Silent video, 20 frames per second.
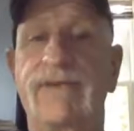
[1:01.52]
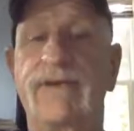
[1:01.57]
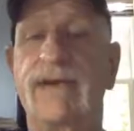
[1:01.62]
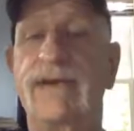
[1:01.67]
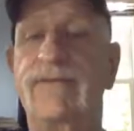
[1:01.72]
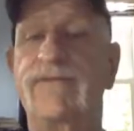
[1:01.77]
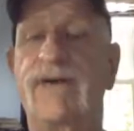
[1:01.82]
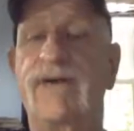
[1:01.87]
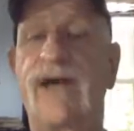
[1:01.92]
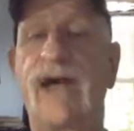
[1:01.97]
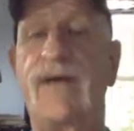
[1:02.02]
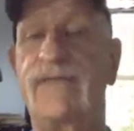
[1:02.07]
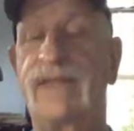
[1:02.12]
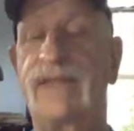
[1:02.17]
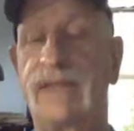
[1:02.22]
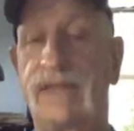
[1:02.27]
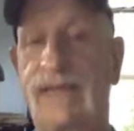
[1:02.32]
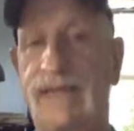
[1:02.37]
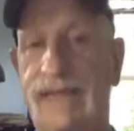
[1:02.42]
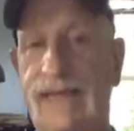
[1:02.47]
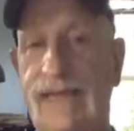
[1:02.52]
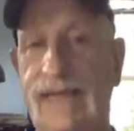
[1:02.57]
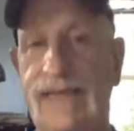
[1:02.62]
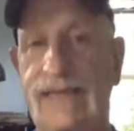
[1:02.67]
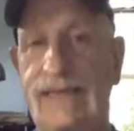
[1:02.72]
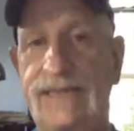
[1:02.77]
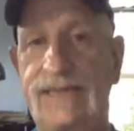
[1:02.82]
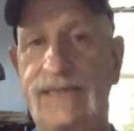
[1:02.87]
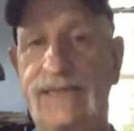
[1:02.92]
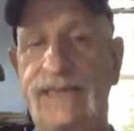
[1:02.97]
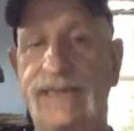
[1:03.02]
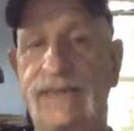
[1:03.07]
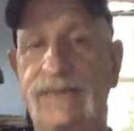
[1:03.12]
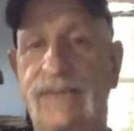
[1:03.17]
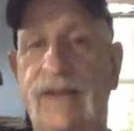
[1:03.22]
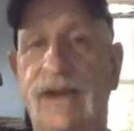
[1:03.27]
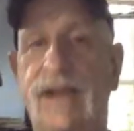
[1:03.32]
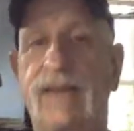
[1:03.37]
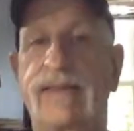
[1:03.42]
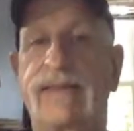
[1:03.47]
you're involved in litigation as a
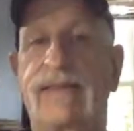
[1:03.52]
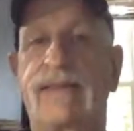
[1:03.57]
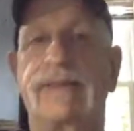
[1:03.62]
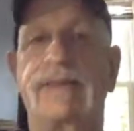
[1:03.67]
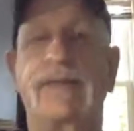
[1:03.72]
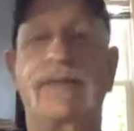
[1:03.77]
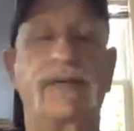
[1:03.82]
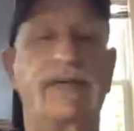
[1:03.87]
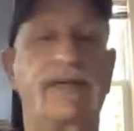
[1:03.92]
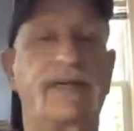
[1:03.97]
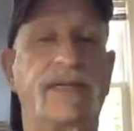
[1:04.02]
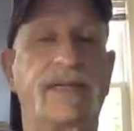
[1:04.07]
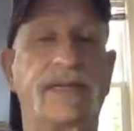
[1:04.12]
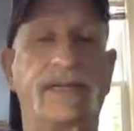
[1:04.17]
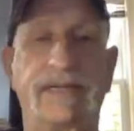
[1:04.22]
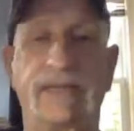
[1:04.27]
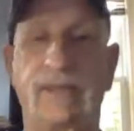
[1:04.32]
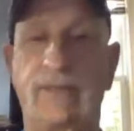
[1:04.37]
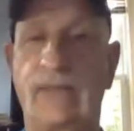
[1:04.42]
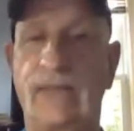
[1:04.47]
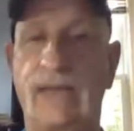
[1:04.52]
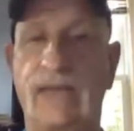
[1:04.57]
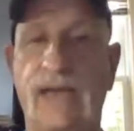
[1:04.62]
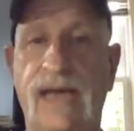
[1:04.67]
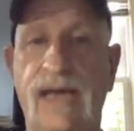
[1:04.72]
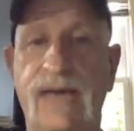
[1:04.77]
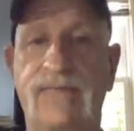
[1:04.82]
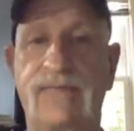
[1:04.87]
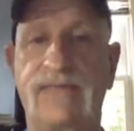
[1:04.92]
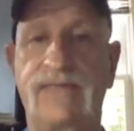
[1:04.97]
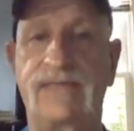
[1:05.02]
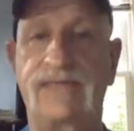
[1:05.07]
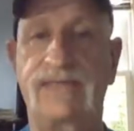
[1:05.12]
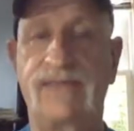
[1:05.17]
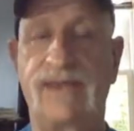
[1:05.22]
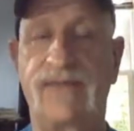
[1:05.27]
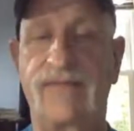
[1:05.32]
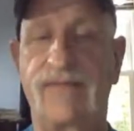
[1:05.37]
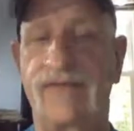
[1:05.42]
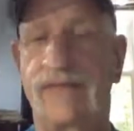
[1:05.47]
paralegal, you're going to deal with a lot of
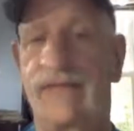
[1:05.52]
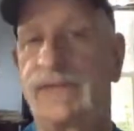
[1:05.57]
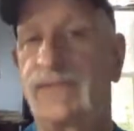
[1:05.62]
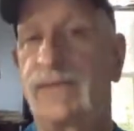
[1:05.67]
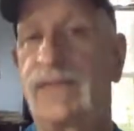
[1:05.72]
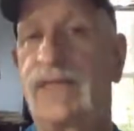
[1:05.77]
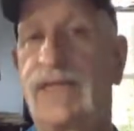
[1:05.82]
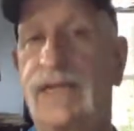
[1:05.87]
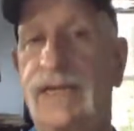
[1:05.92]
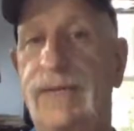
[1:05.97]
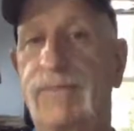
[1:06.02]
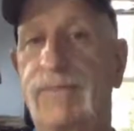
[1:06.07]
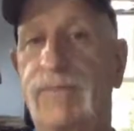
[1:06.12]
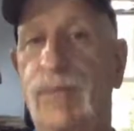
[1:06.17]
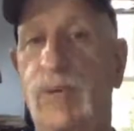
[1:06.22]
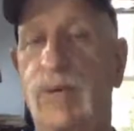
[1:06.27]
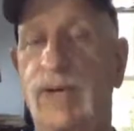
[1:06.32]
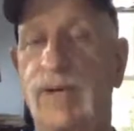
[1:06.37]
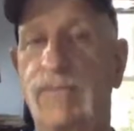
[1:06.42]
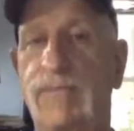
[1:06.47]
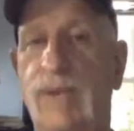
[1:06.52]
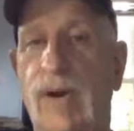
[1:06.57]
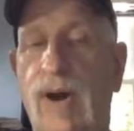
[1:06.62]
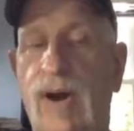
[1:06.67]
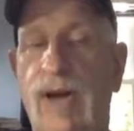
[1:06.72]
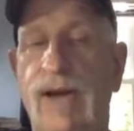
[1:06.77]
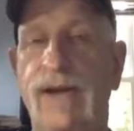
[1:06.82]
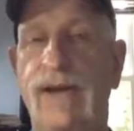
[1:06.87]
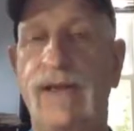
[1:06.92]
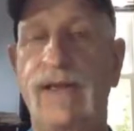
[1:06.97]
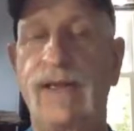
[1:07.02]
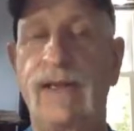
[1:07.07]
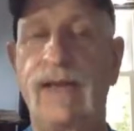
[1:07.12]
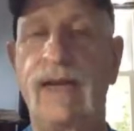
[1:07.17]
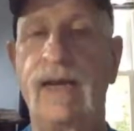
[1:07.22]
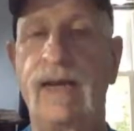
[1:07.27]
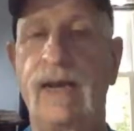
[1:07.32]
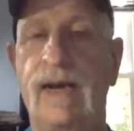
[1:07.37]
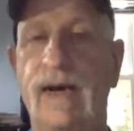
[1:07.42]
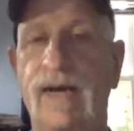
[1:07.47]
discovery. It's really an important part
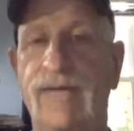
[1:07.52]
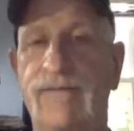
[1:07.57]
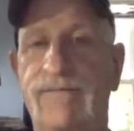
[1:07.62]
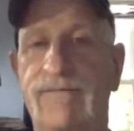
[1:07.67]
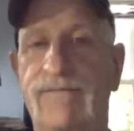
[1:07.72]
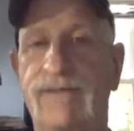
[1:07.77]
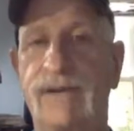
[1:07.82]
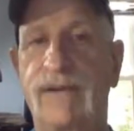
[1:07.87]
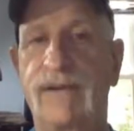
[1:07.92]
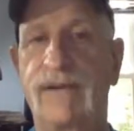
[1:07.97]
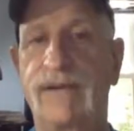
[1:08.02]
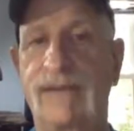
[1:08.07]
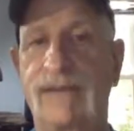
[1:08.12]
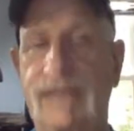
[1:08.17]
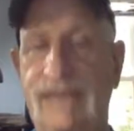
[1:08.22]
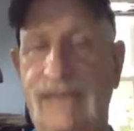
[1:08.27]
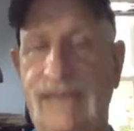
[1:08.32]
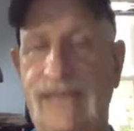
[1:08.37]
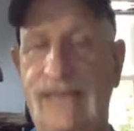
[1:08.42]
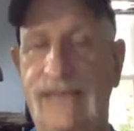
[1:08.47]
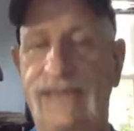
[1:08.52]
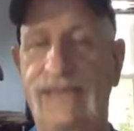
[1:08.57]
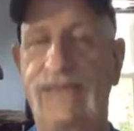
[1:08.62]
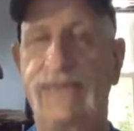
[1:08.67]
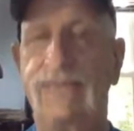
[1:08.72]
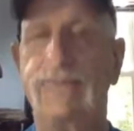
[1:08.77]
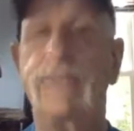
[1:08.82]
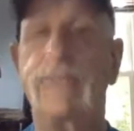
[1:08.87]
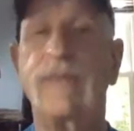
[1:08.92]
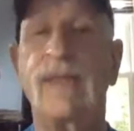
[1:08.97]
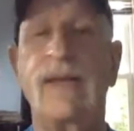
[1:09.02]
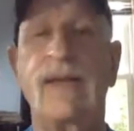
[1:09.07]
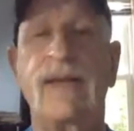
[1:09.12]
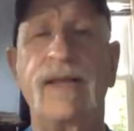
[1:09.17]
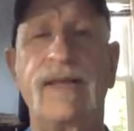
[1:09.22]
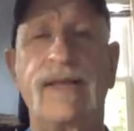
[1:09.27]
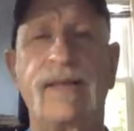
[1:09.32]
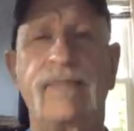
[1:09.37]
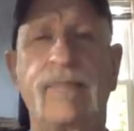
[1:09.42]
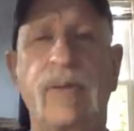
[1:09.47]
of litigation.
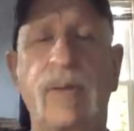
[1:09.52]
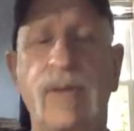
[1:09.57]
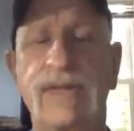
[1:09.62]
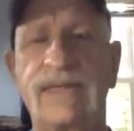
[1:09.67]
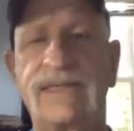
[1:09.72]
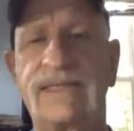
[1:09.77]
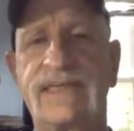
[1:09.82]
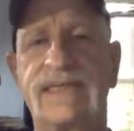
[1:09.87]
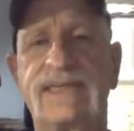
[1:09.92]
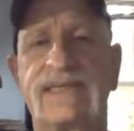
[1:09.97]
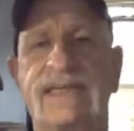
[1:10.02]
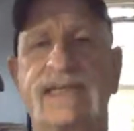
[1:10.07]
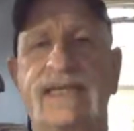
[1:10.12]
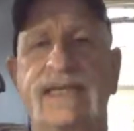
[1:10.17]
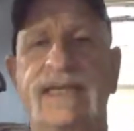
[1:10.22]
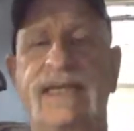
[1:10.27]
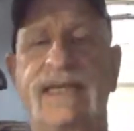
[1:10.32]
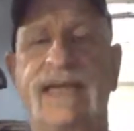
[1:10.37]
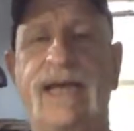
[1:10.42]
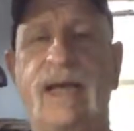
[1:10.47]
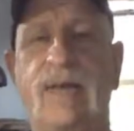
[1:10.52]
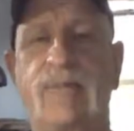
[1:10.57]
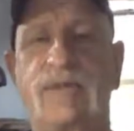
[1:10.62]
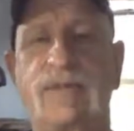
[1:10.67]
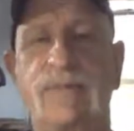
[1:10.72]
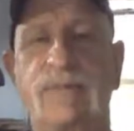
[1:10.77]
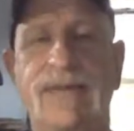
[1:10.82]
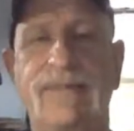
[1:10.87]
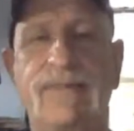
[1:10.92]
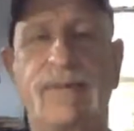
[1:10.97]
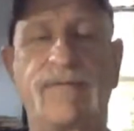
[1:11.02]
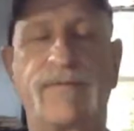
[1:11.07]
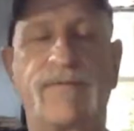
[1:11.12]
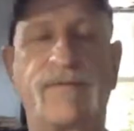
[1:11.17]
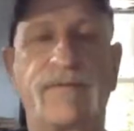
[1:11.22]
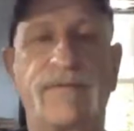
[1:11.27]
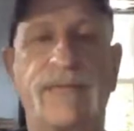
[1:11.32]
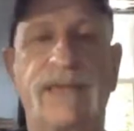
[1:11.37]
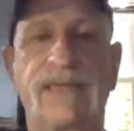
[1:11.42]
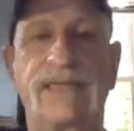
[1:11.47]
The importance is that it helps people
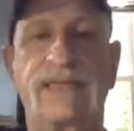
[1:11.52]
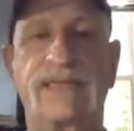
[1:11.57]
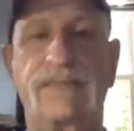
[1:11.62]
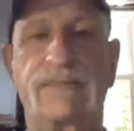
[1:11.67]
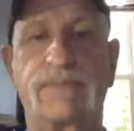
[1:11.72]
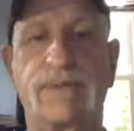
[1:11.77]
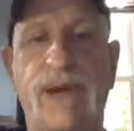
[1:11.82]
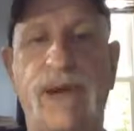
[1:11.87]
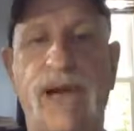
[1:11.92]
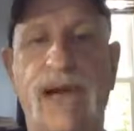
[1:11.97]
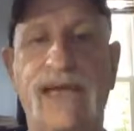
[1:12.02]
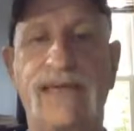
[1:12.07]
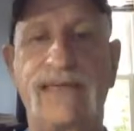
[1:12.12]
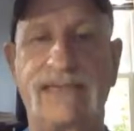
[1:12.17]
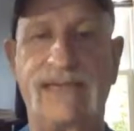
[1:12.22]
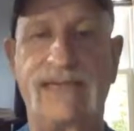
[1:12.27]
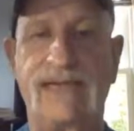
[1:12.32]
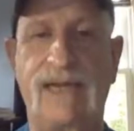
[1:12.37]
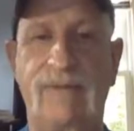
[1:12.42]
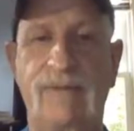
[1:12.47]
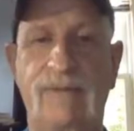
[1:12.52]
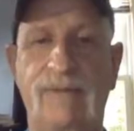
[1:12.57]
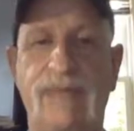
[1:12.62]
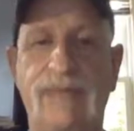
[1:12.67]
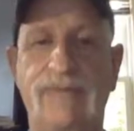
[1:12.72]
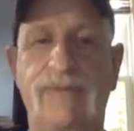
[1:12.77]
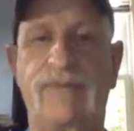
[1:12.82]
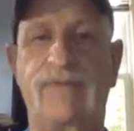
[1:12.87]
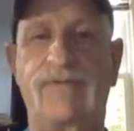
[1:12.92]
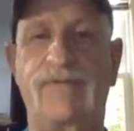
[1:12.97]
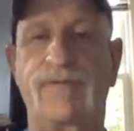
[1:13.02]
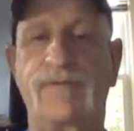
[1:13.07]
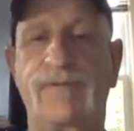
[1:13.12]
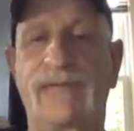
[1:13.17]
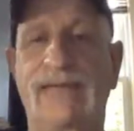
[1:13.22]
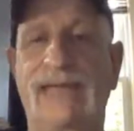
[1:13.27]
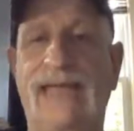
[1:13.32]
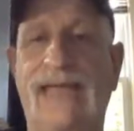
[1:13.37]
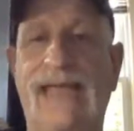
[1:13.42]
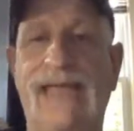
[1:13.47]
from being surprised, it helps people from
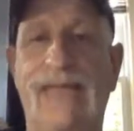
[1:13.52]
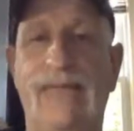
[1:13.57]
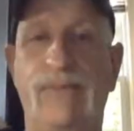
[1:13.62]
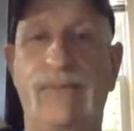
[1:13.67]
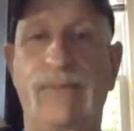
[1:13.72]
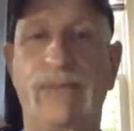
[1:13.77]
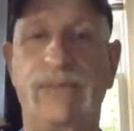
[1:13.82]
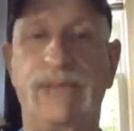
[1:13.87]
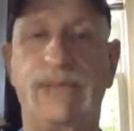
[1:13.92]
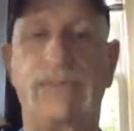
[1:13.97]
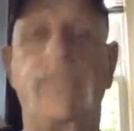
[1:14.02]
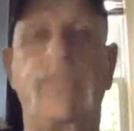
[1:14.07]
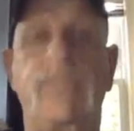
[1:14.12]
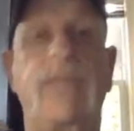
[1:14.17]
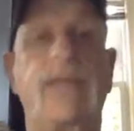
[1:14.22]
being ambushed,